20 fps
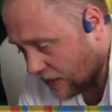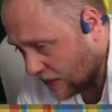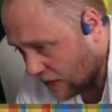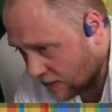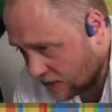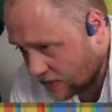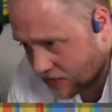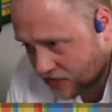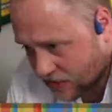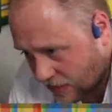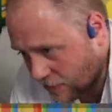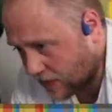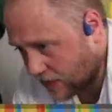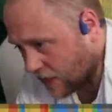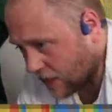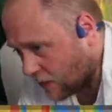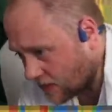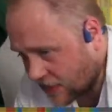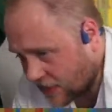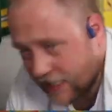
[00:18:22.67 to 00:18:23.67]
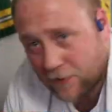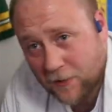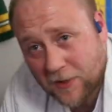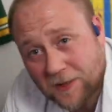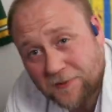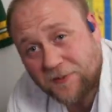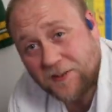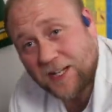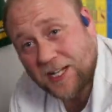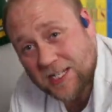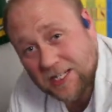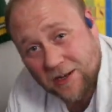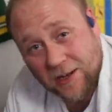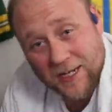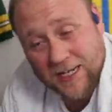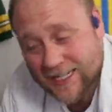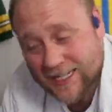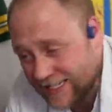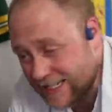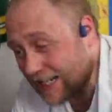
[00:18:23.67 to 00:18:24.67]
It's a shame we can't see where the finish line
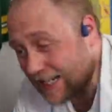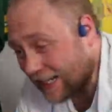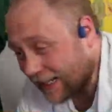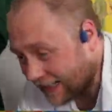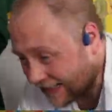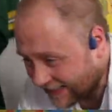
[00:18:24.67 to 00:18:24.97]
is, isn't it?